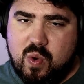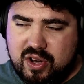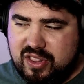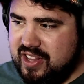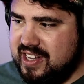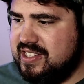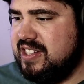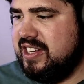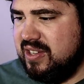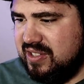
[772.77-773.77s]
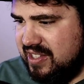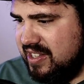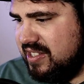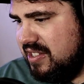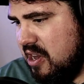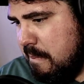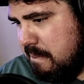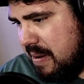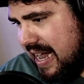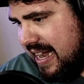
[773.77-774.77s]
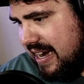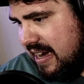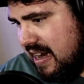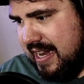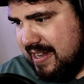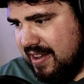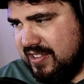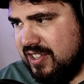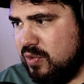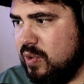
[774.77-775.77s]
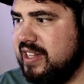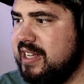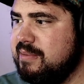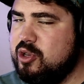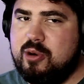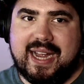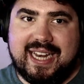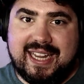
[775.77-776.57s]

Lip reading: worthless, useless. Don't buy it. It doesn't really absorb